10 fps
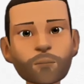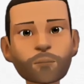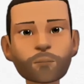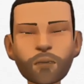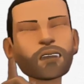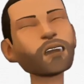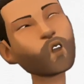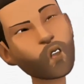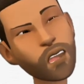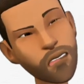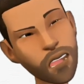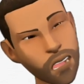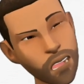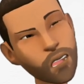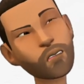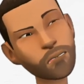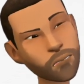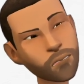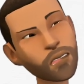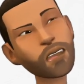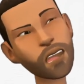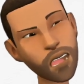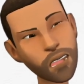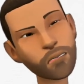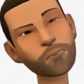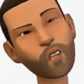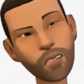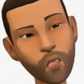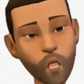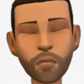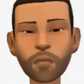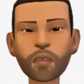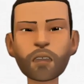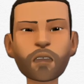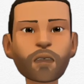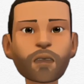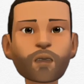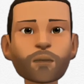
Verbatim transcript: Once you use one of the letters, then it's time to go to the second letter.